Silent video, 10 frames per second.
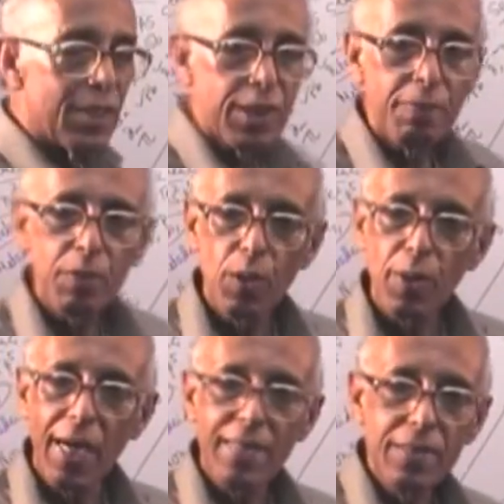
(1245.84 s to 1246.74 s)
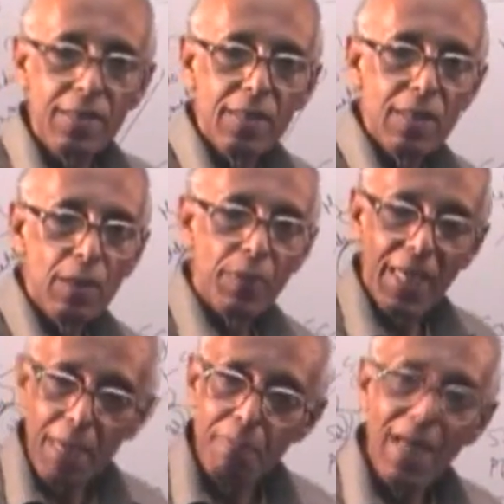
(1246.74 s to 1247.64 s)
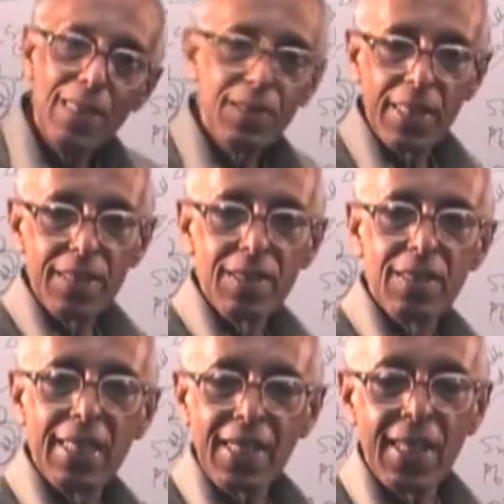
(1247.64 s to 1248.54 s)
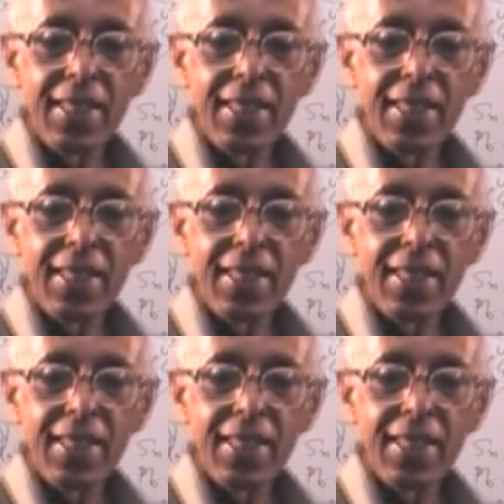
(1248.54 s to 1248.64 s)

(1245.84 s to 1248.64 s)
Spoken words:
calcium chloride, when I melt it, they